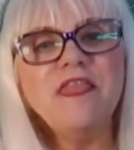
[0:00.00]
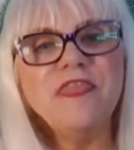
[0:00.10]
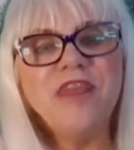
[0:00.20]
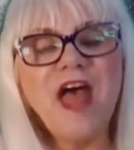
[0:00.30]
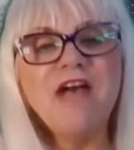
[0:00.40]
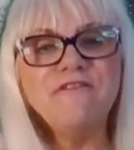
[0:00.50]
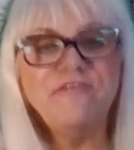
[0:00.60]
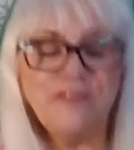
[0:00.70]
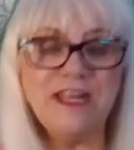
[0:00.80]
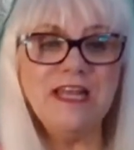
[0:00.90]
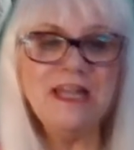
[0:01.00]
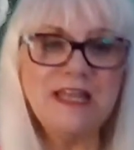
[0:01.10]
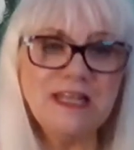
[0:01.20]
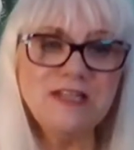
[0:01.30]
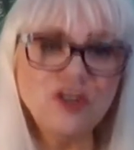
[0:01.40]
That feeling
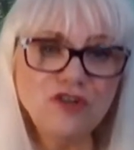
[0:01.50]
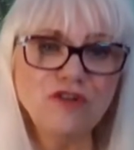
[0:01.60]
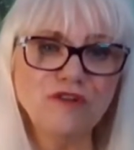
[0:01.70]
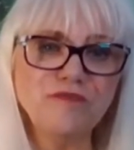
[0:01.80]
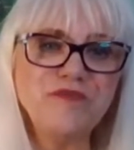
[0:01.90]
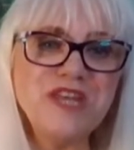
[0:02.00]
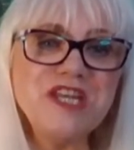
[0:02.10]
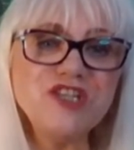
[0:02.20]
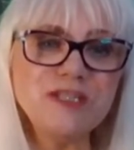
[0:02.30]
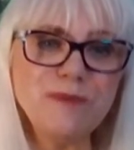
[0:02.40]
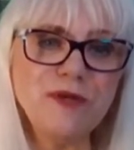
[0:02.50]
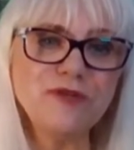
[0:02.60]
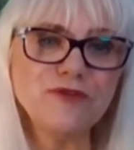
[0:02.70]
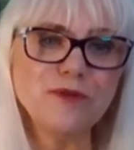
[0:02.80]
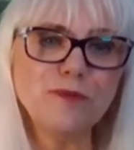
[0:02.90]
in your gut is your
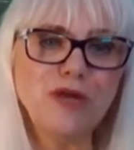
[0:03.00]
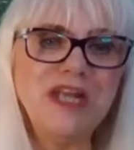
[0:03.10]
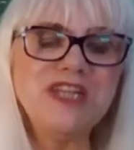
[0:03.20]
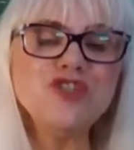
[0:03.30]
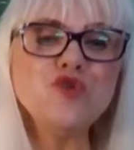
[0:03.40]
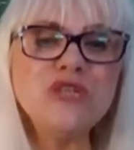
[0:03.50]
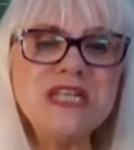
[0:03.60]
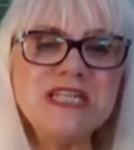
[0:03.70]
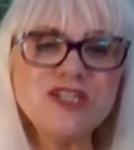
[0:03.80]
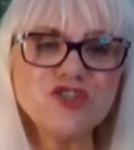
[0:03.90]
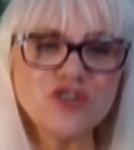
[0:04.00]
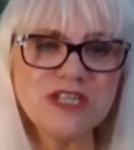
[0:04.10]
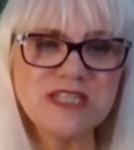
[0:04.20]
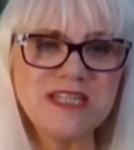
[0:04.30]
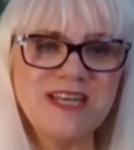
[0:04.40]
spiritual brain, and you need to
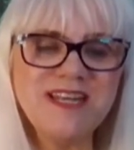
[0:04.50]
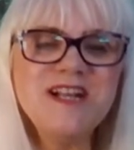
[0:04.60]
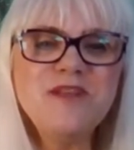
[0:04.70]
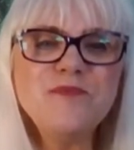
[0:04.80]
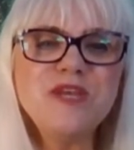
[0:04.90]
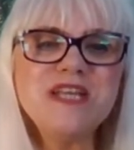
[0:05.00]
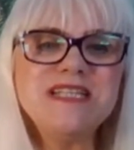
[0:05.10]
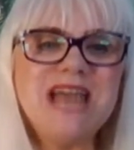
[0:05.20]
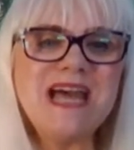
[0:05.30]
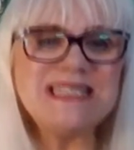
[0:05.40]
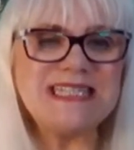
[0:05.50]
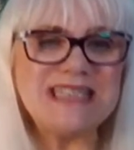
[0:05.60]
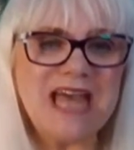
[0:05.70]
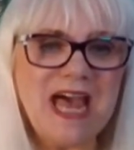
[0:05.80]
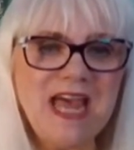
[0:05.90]
trust it because it has
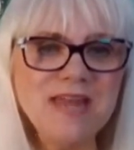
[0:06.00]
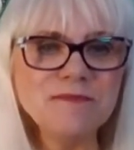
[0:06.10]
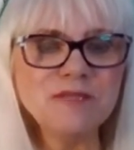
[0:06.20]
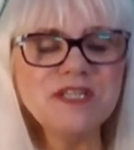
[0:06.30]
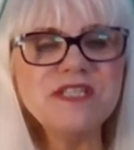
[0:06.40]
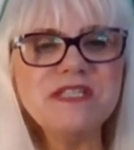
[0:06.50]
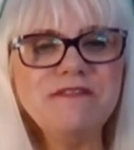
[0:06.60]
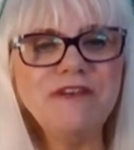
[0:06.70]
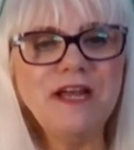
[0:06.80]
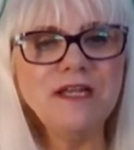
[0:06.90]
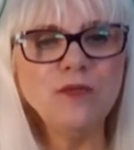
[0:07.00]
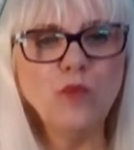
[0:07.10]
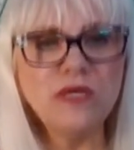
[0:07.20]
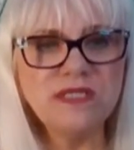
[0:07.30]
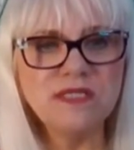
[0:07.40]
timeless divine
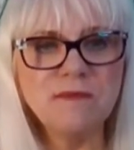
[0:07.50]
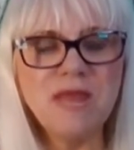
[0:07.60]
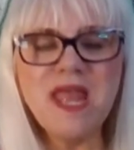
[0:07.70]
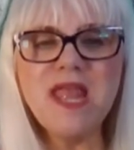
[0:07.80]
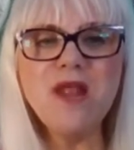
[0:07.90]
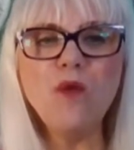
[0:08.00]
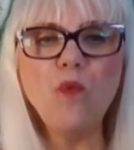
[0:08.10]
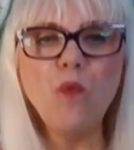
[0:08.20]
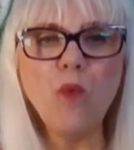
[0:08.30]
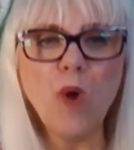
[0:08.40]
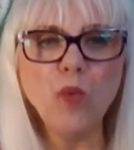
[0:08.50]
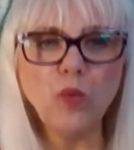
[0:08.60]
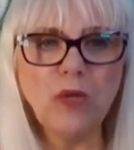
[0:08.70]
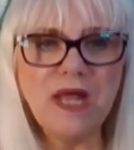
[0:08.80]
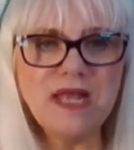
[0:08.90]
wisdom. It won't
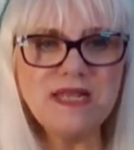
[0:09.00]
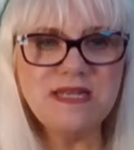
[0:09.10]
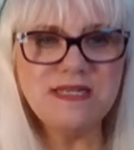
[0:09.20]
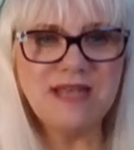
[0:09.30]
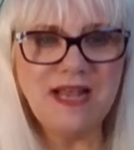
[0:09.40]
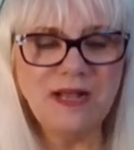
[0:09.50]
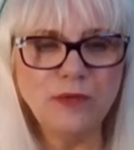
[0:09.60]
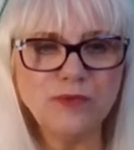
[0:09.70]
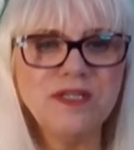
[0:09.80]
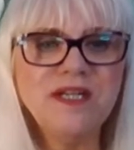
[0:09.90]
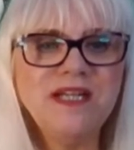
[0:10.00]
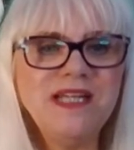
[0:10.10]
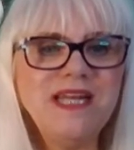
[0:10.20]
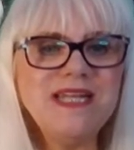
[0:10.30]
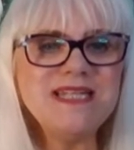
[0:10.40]
let you down,
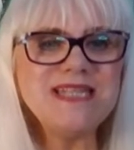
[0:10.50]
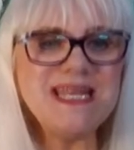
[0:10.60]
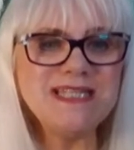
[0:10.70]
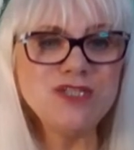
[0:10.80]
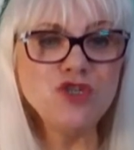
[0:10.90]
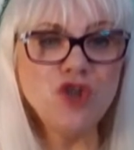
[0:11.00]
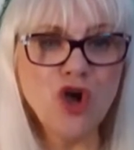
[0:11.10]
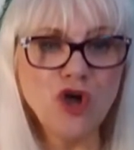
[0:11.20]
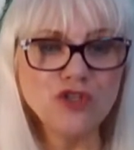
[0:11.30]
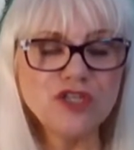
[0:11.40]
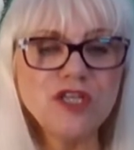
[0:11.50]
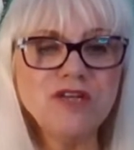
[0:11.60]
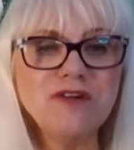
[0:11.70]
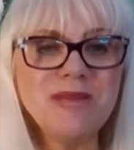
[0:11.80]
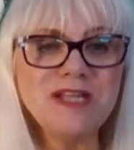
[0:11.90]
and it is not
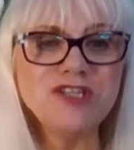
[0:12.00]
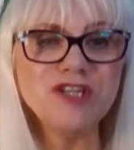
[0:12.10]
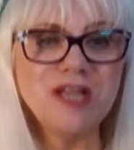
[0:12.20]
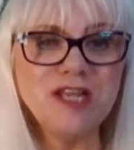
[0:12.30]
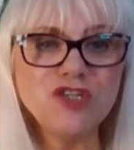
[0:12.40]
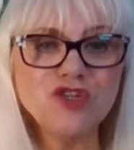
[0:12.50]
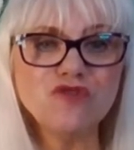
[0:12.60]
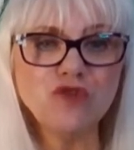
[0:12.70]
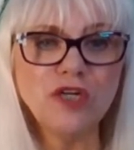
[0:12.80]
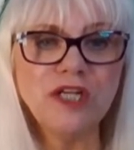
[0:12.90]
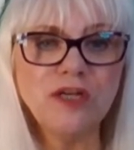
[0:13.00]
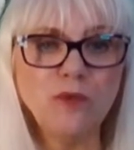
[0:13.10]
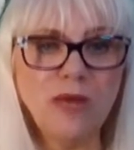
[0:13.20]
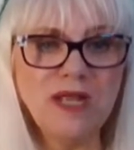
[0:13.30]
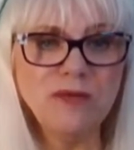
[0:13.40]
your imagination running
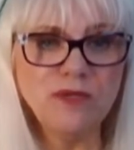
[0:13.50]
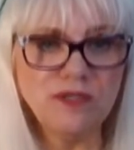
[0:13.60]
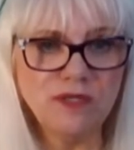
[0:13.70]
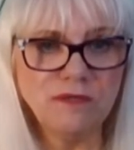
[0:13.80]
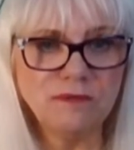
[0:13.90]
away with you.